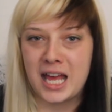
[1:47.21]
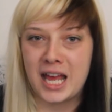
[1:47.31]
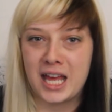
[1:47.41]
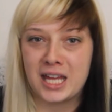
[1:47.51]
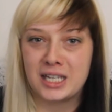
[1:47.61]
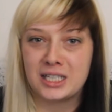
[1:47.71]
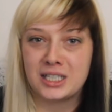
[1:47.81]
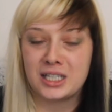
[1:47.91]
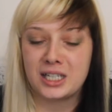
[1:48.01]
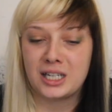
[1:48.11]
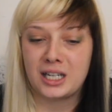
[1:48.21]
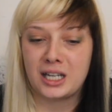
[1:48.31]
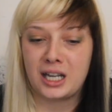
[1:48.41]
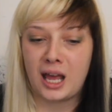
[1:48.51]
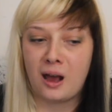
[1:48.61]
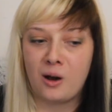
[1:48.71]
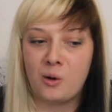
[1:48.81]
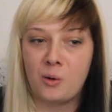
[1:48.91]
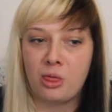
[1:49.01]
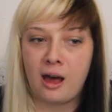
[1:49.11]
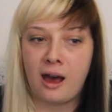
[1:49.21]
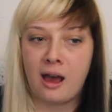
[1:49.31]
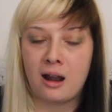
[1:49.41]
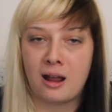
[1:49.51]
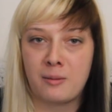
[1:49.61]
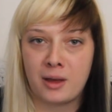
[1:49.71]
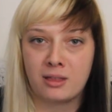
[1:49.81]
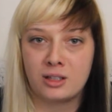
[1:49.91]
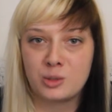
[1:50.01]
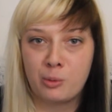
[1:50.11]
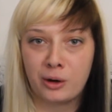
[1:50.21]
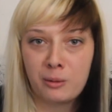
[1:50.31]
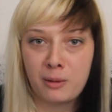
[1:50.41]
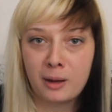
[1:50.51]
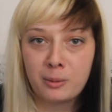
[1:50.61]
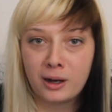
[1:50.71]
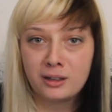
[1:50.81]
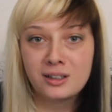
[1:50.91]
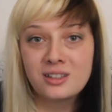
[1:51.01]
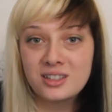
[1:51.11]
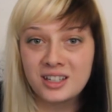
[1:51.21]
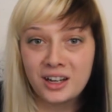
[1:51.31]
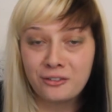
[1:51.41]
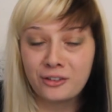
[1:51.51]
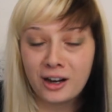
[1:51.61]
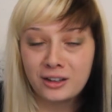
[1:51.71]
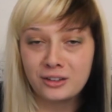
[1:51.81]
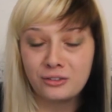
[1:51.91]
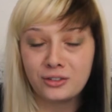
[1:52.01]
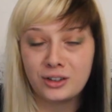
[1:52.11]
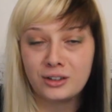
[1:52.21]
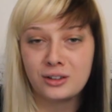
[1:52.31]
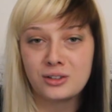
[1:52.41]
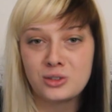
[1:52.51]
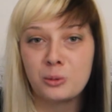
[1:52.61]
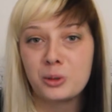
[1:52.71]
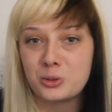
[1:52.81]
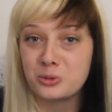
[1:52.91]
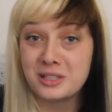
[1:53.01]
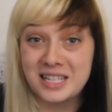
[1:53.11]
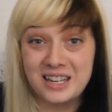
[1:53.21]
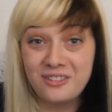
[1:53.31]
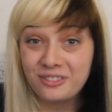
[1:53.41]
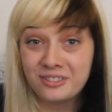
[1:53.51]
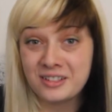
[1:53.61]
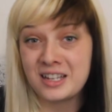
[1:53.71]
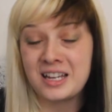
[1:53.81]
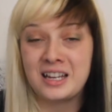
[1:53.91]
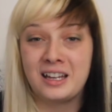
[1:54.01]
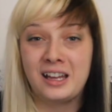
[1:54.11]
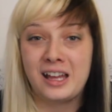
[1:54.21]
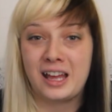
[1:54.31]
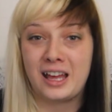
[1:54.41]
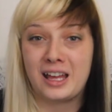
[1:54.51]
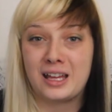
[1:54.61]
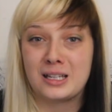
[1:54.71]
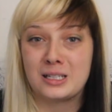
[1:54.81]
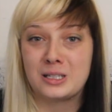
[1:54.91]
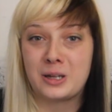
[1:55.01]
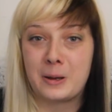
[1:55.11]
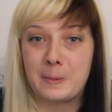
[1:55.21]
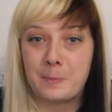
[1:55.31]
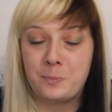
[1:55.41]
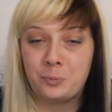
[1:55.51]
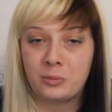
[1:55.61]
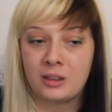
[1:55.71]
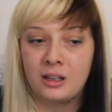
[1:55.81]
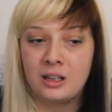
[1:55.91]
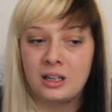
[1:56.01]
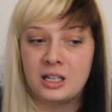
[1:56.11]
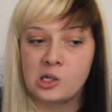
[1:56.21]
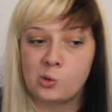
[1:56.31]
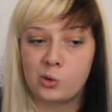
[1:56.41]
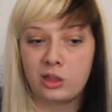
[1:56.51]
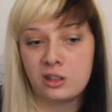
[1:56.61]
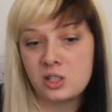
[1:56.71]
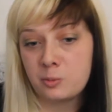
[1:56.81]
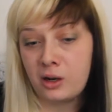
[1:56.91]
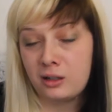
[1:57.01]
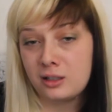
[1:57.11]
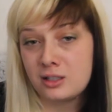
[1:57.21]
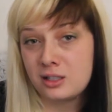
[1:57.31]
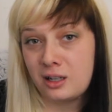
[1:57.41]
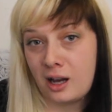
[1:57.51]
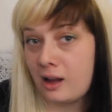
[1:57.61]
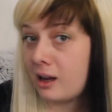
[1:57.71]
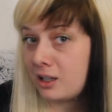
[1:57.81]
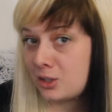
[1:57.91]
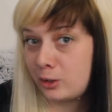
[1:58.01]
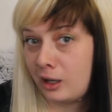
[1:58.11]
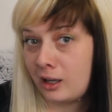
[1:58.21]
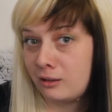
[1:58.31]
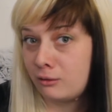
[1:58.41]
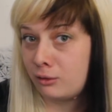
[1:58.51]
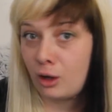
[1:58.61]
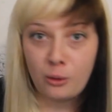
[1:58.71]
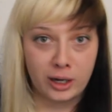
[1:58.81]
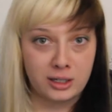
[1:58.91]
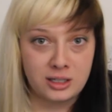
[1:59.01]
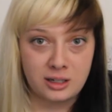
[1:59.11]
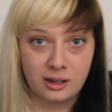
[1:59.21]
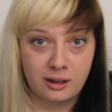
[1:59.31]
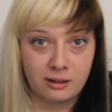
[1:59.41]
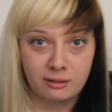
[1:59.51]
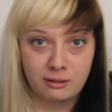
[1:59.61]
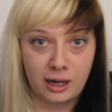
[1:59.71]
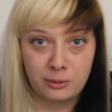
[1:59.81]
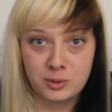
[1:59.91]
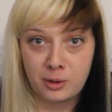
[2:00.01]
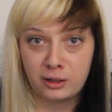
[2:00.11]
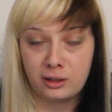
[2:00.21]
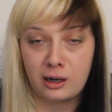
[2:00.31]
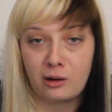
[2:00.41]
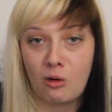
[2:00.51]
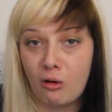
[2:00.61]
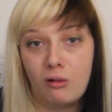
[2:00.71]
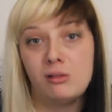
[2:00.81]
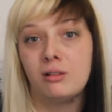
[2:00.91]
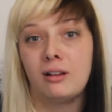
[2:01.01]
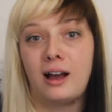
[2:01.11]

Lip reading: And now that I'm at this point of my pregnancy, I finally feel so much relief. And with this pregnancy, I actually had no idea that I was pregnant at all.